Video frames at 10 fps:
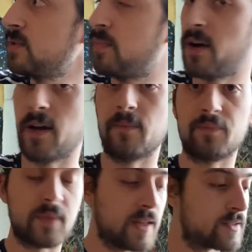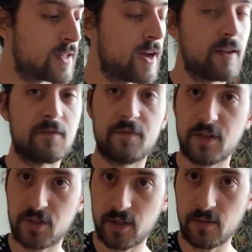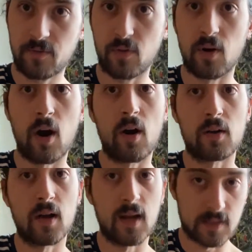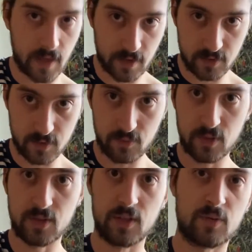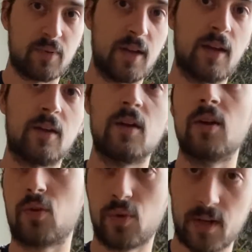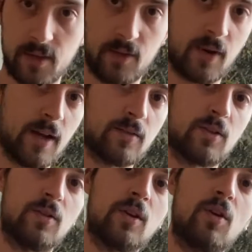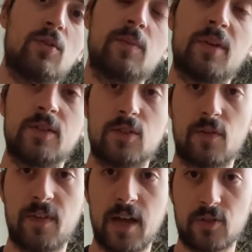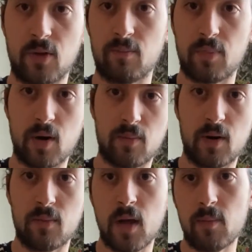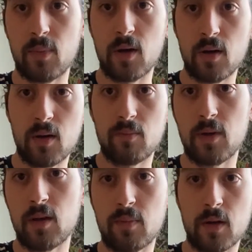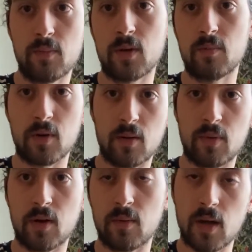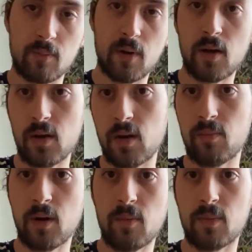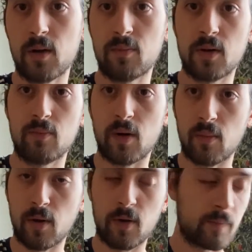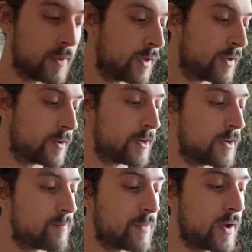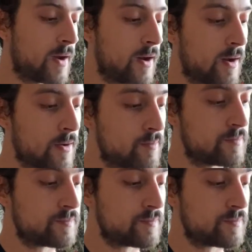but it's not efficient for our context, which is playing quickly, right? So you can only play so fast, going boom, boom, boom, boom, boom, boom, boom, boom, boom, boom, boom, boom, boom.